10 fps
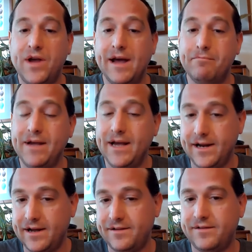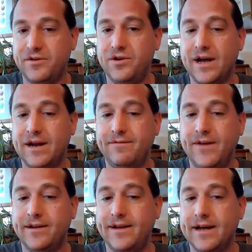can't be in it, so you get
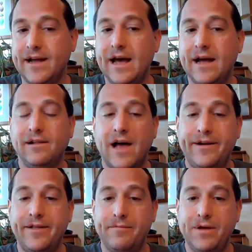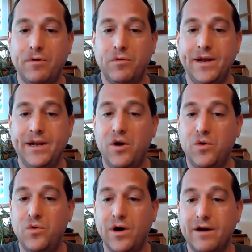evicted. And a lot of the people we
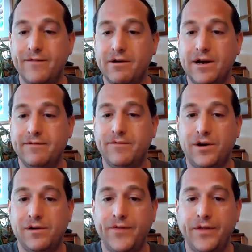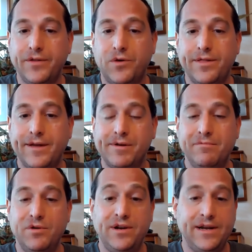know who are very involved in the Waltham
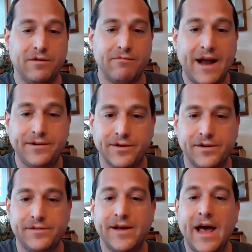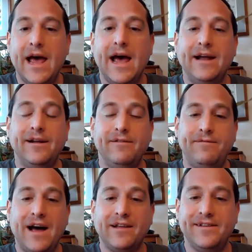community are renters. And in
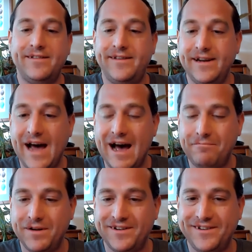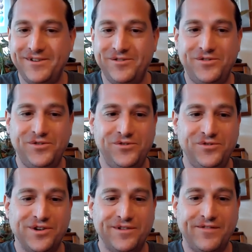fact, this did happen to
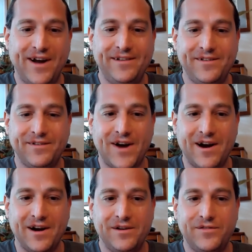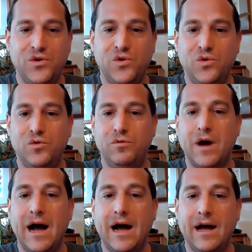two good friends of ours who
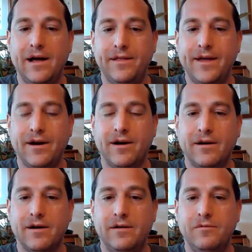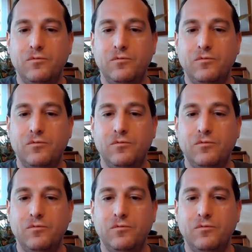uh, their